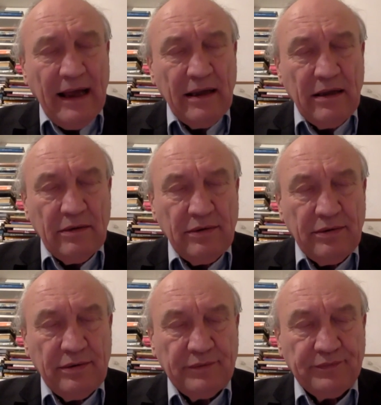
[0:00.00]

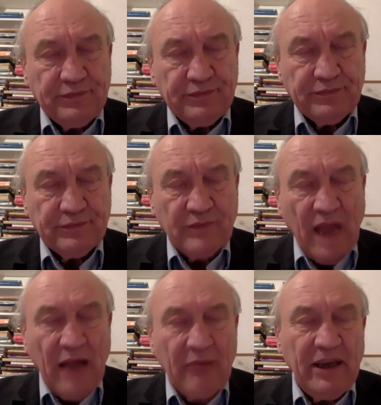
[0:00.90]

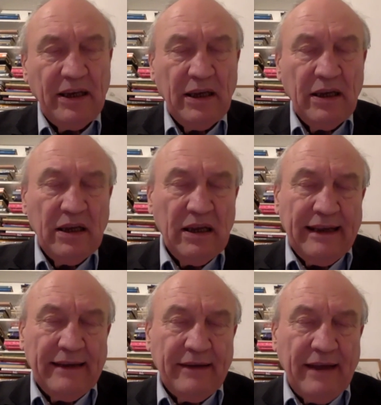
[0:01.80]
I mean,
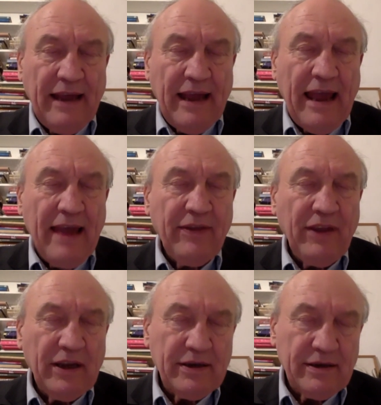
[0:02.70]

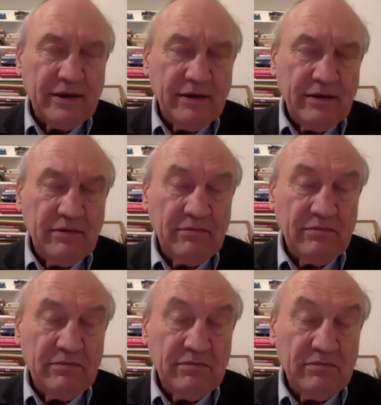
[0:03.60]
ethics.
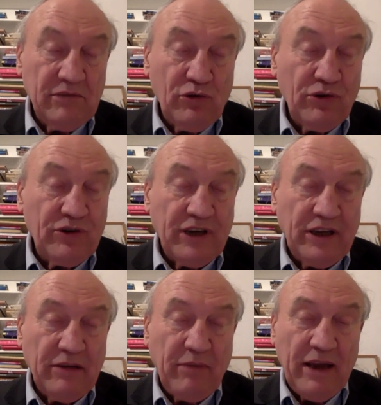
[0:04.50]
You could say
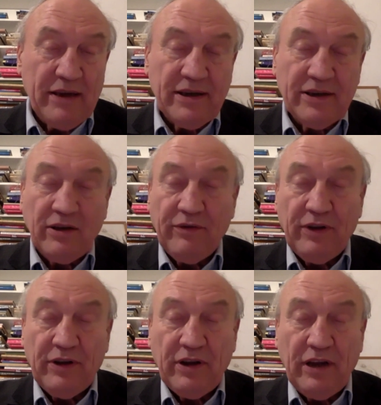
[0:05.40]
the basis of it
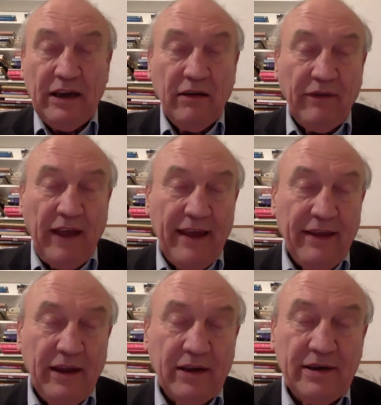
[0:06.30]
of
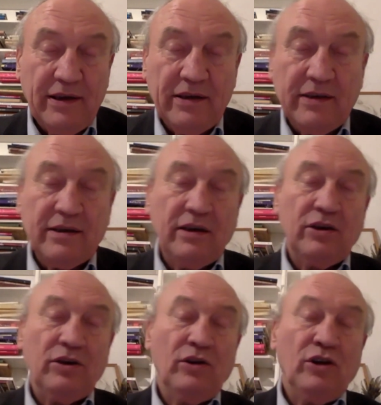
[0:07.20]
ethics is uh,
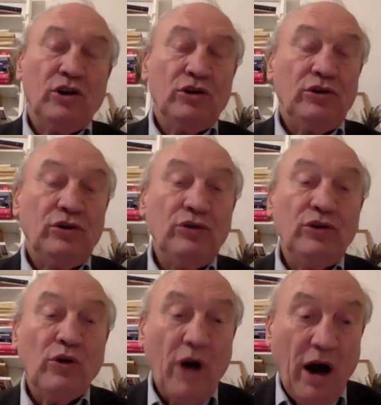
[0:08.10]
do
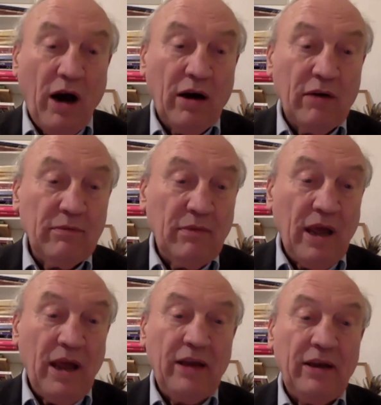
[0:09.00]
no harm
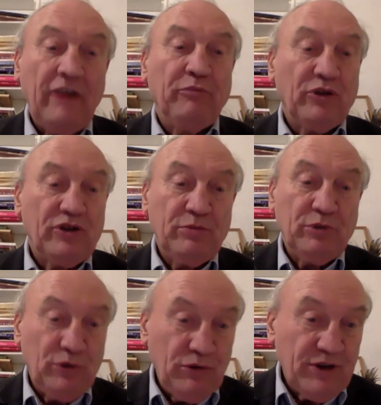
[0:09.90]
and, if possible,
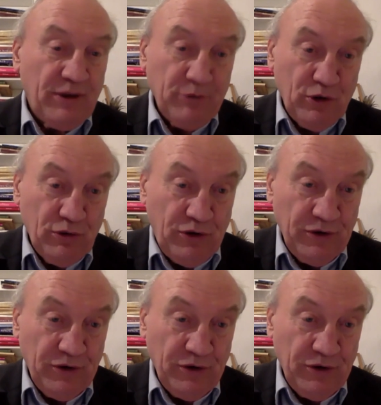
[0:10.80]
do some good.